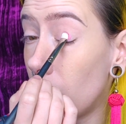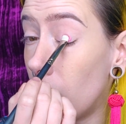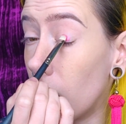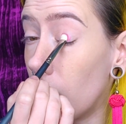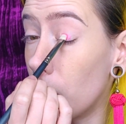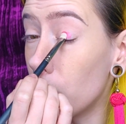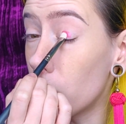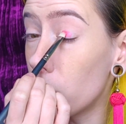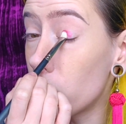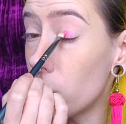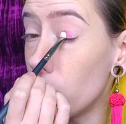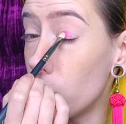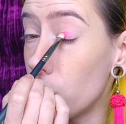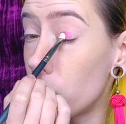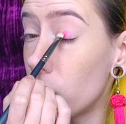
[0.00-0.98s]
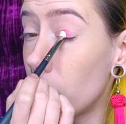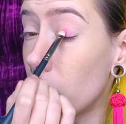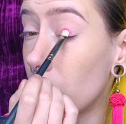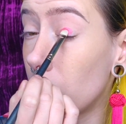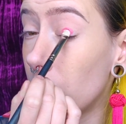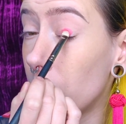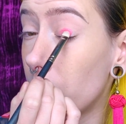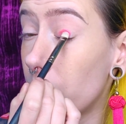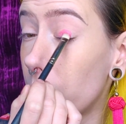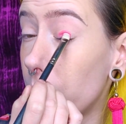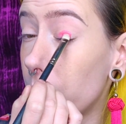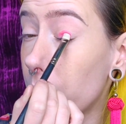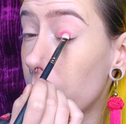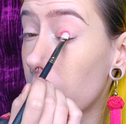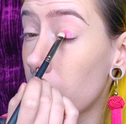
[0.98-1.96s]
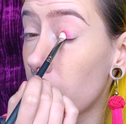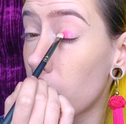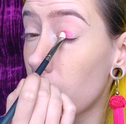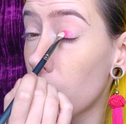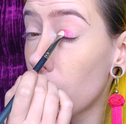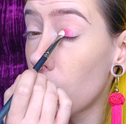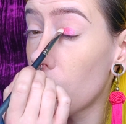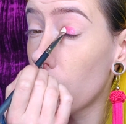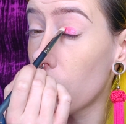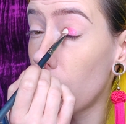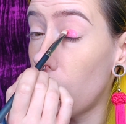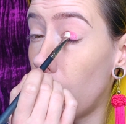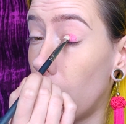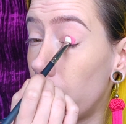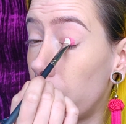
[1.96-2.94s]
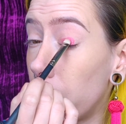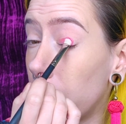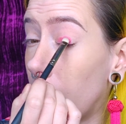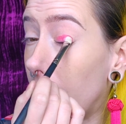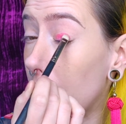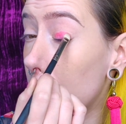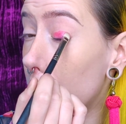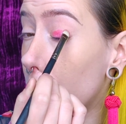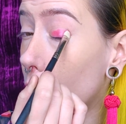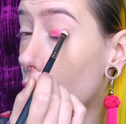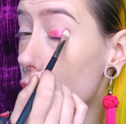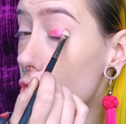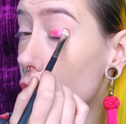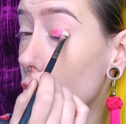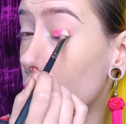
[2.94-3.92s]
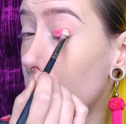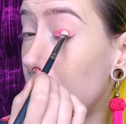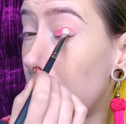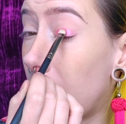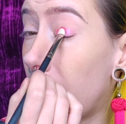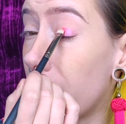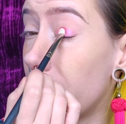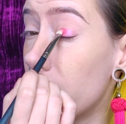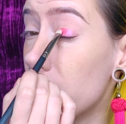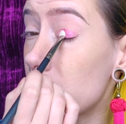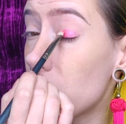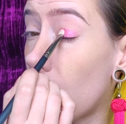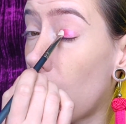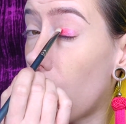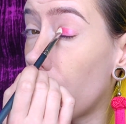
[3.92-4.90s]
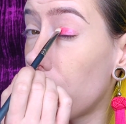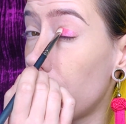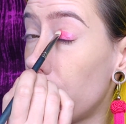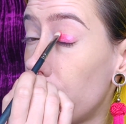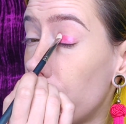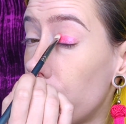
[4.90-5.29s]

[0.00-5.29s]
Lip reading: And I'm just using a flat brush to pat this on,